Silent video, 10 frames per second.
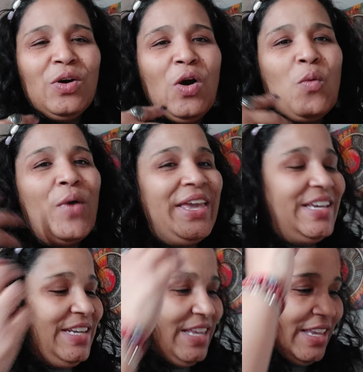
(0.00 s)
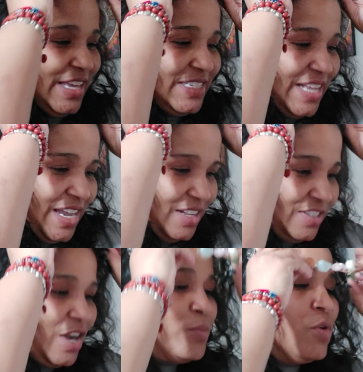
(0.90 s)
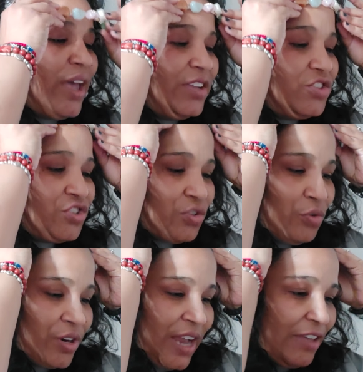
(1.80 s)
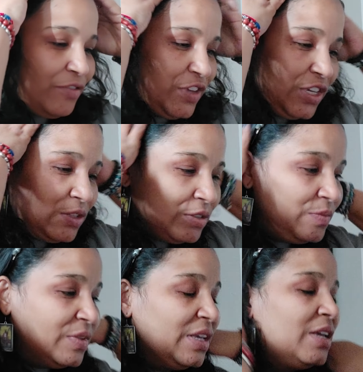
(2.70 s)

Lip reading: awakening, it's like a double-edged sword, I feel,